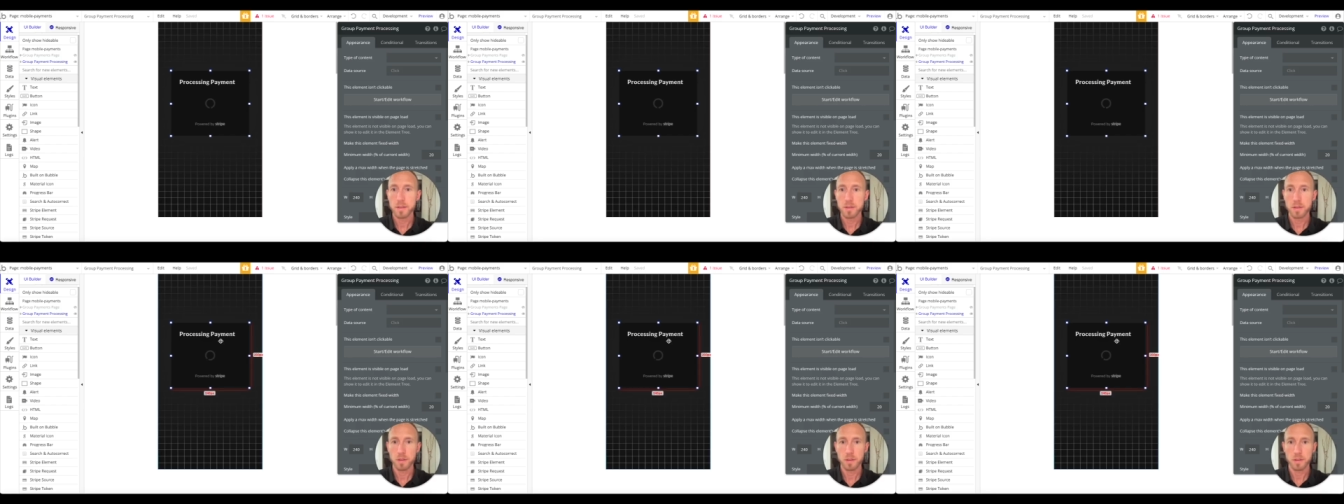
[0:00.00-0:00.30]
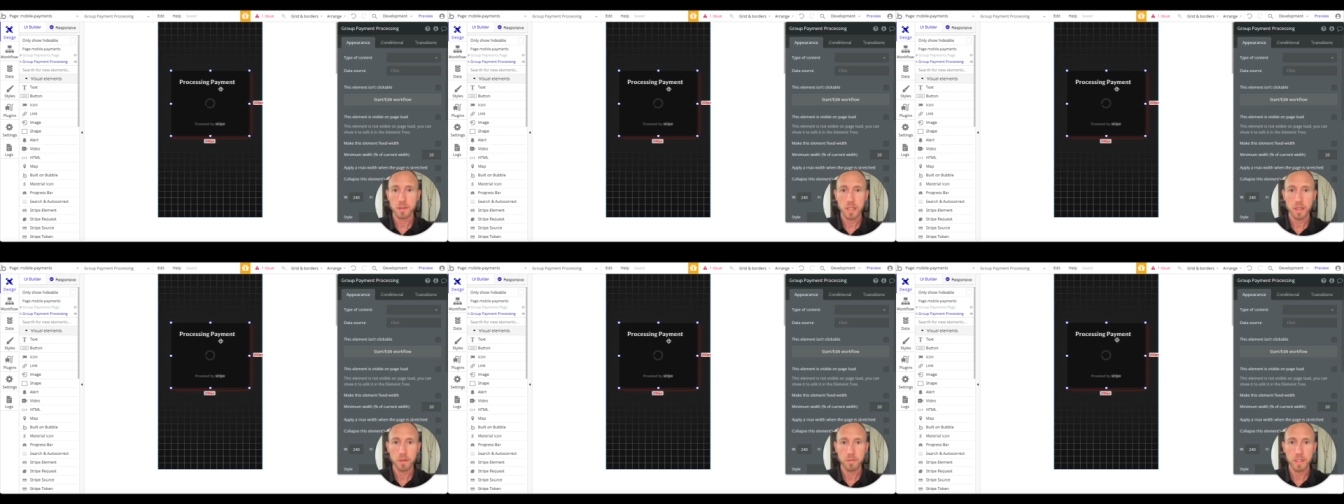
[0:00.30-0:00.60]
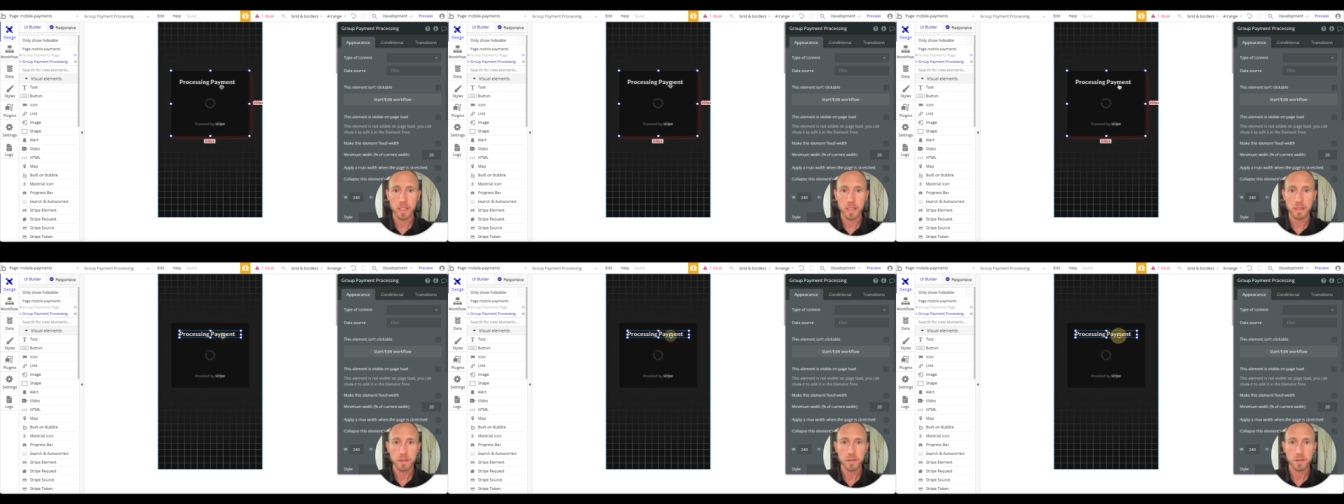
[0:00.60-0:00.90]
it looks like we
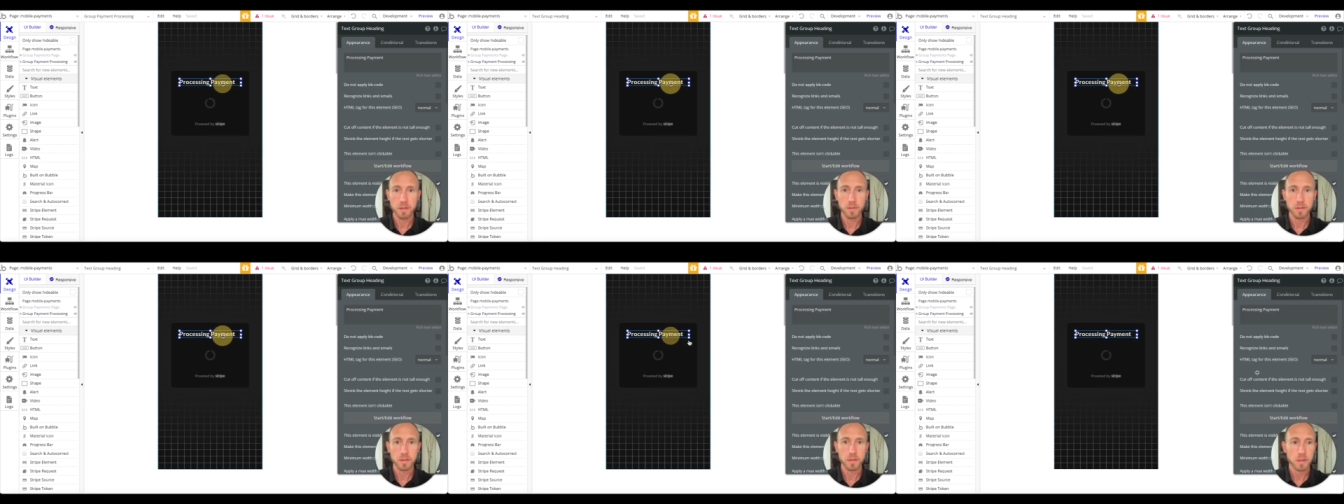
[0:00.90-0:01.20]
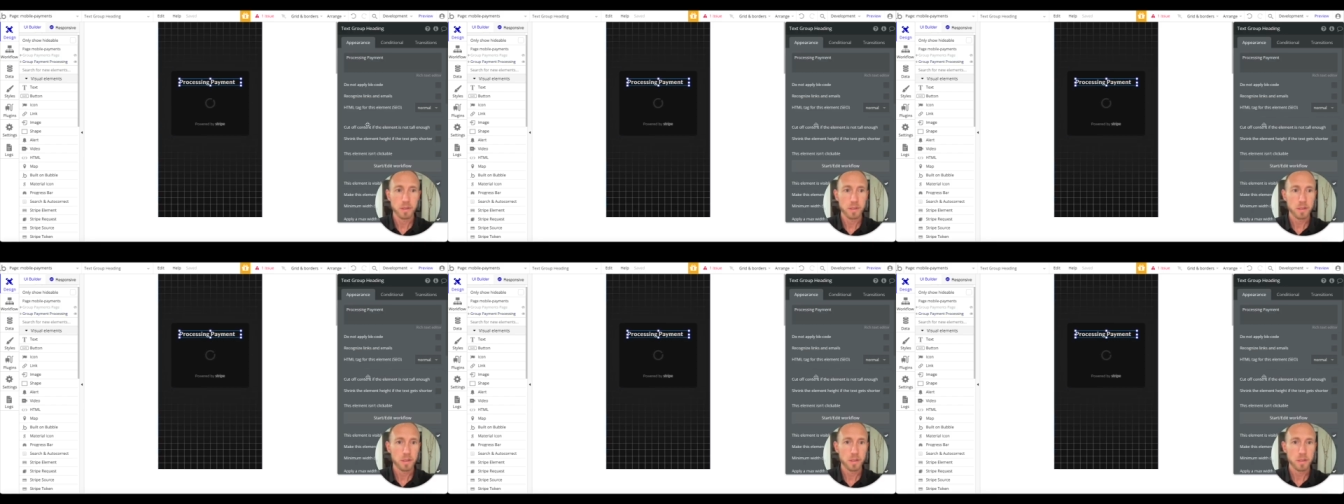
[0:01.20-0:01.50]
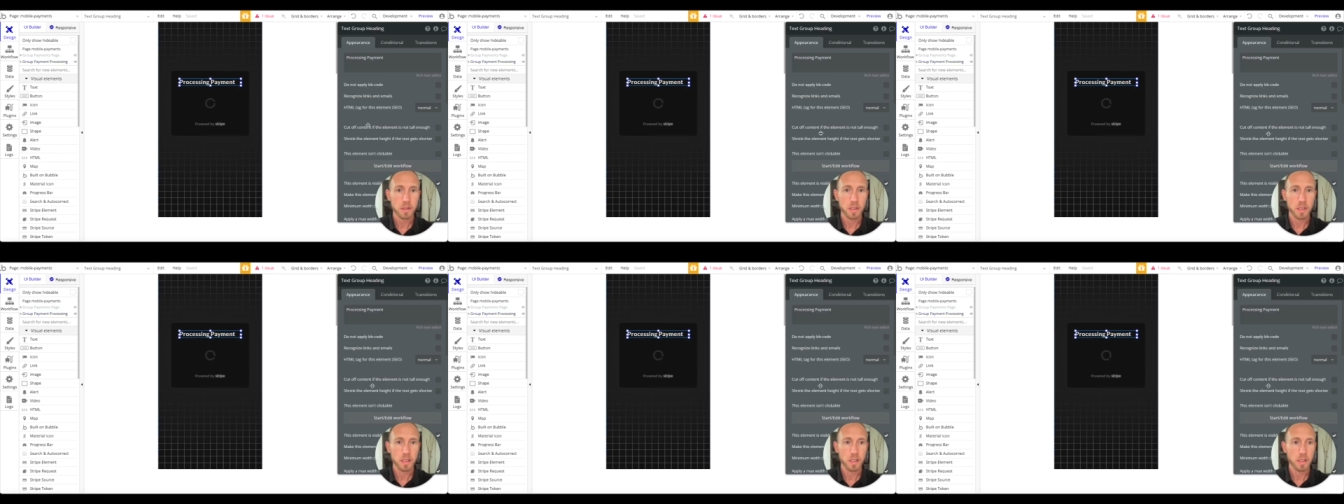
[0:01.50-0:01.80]
need to
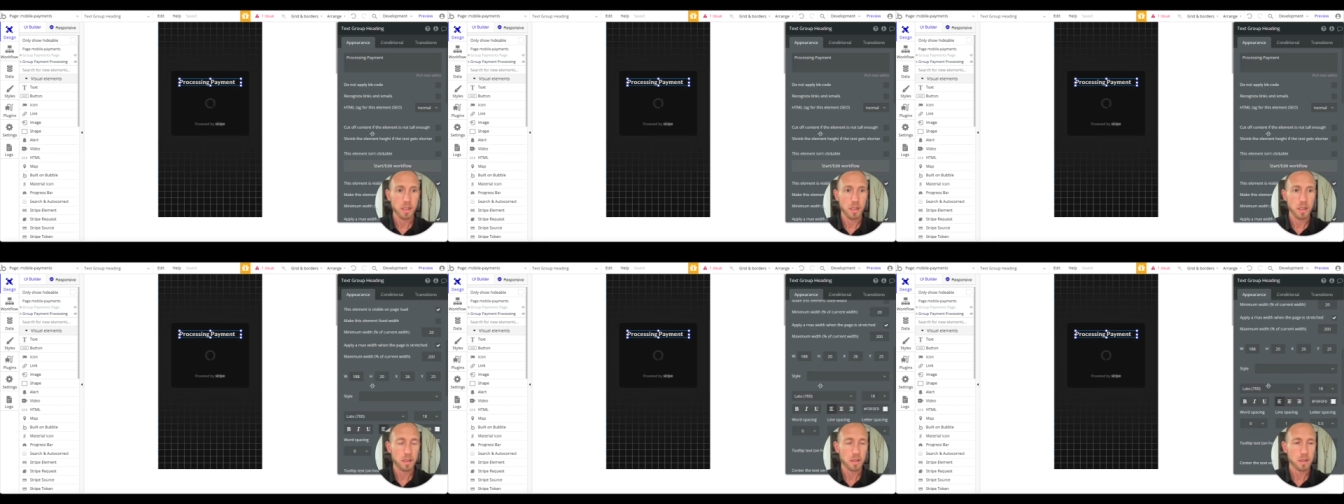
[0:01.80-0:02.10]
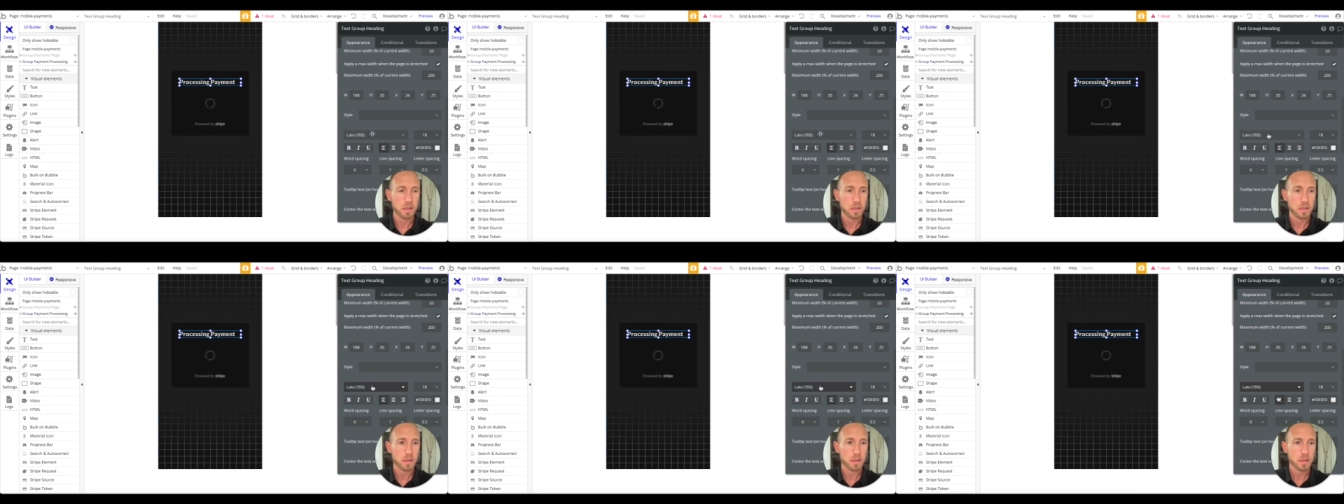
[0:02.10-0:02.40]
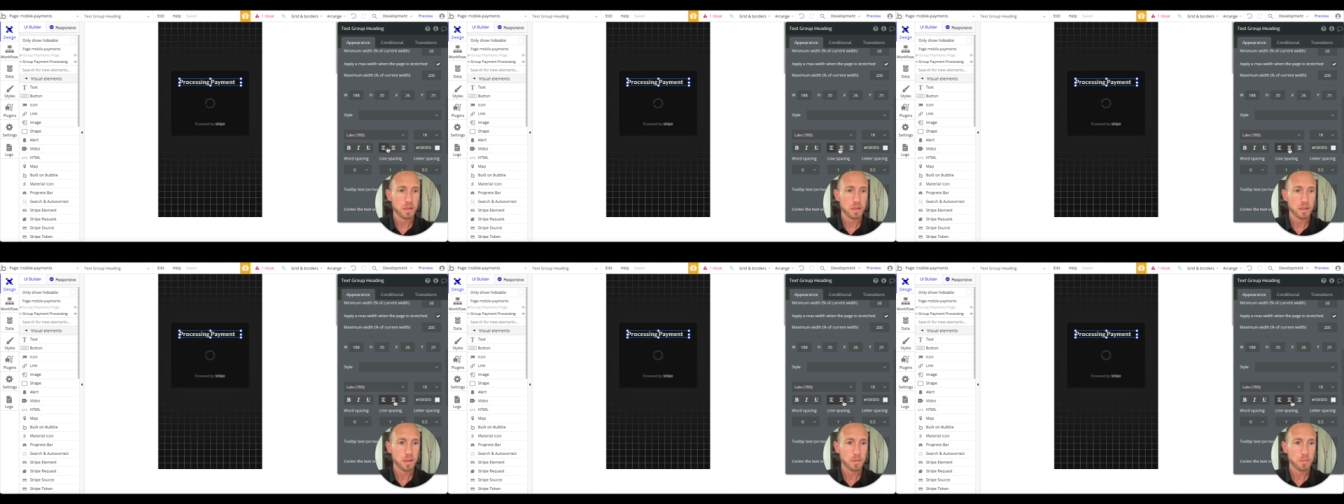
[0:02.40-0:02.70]
uh,
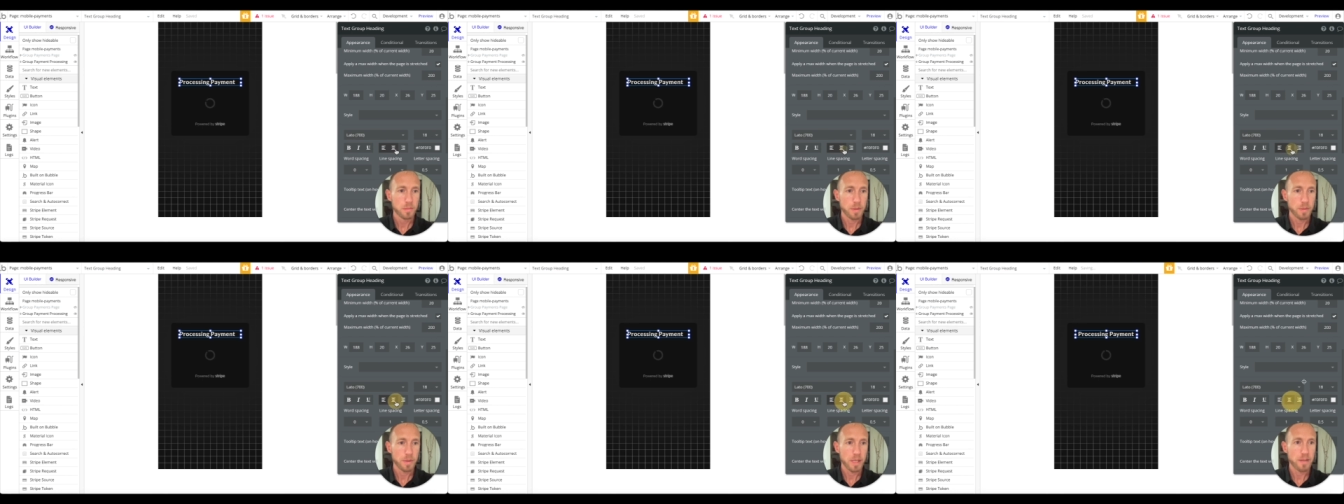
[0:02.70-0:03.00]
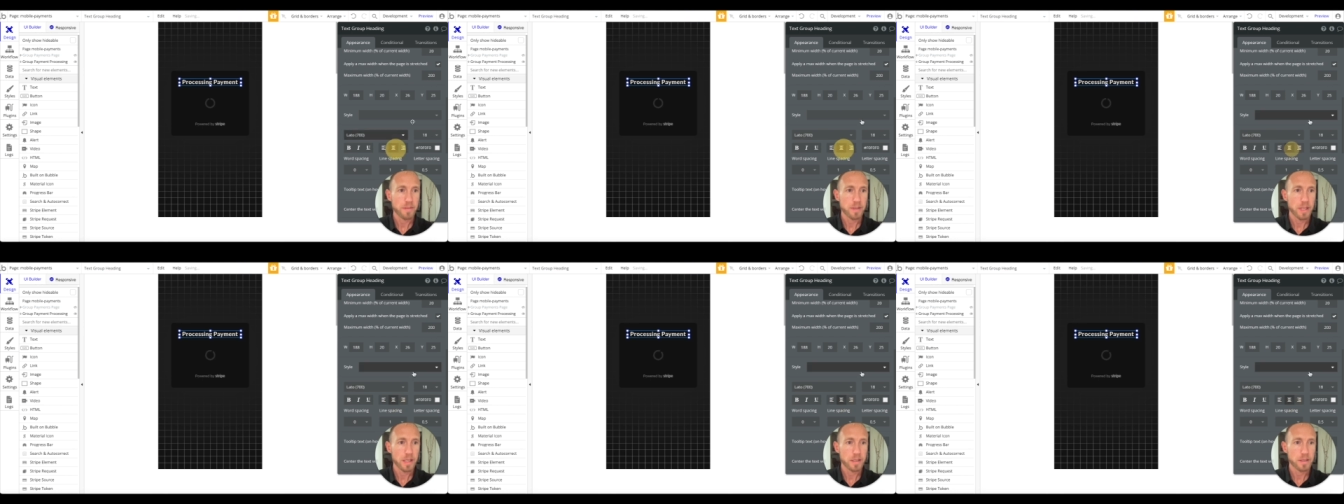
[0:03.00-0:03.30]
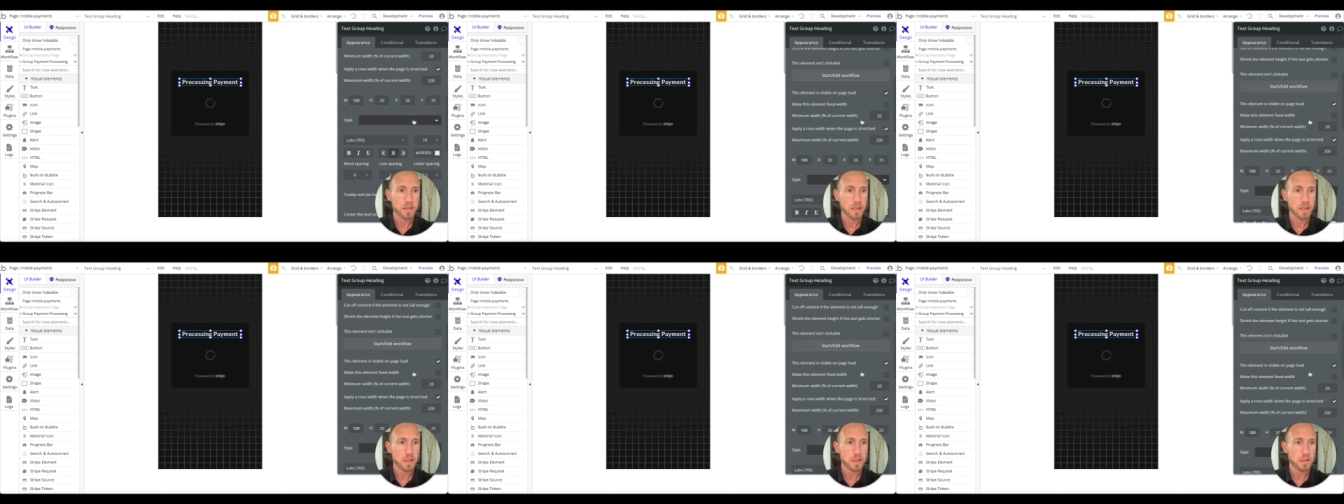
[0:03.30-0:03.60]
maybe have that as
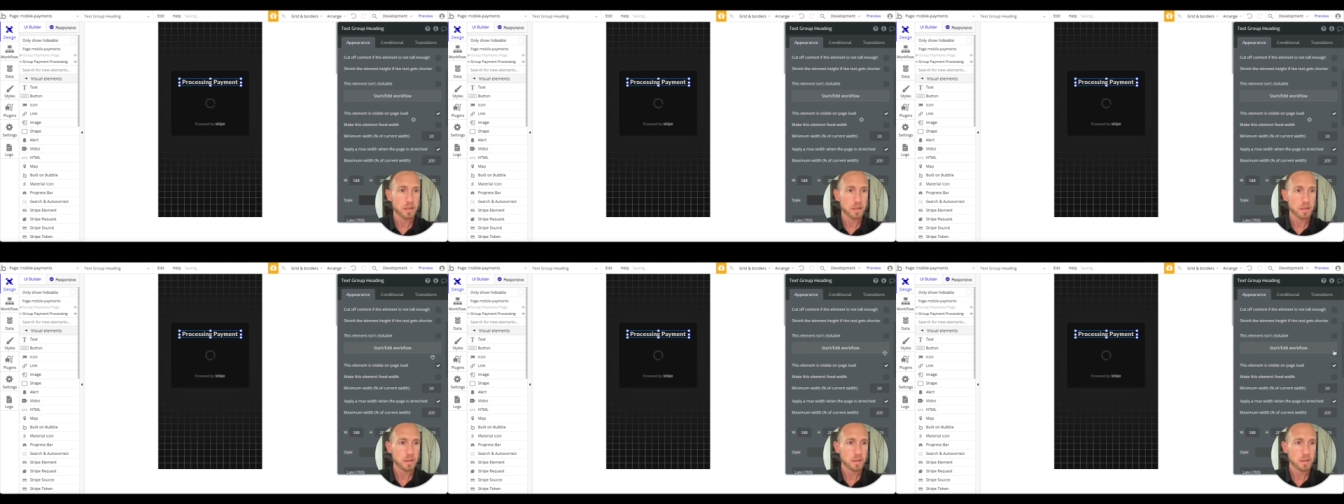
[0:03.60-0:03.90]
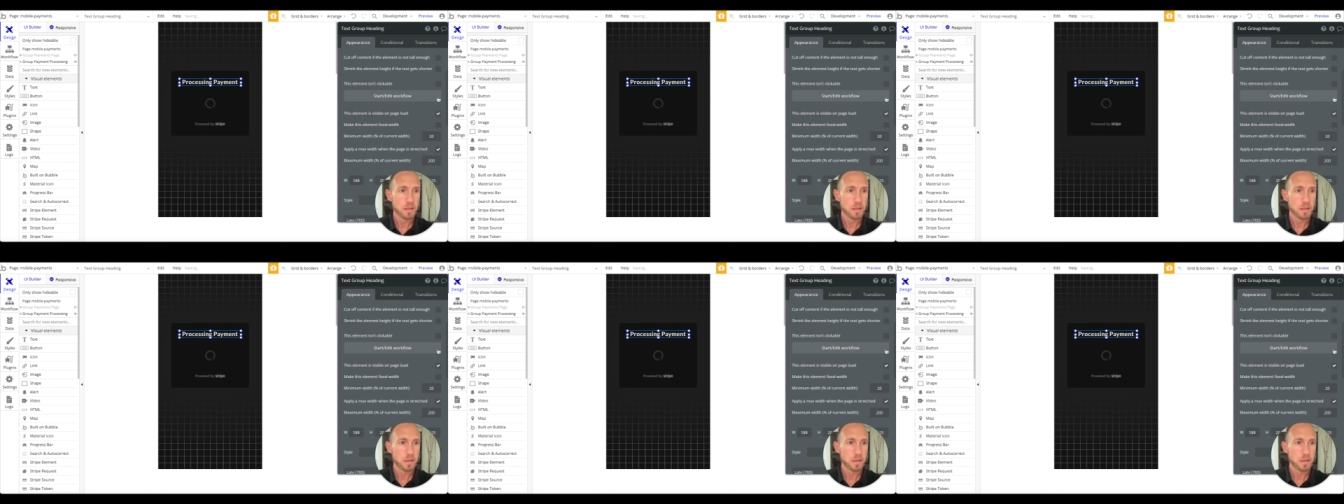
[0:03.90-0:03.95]
centered,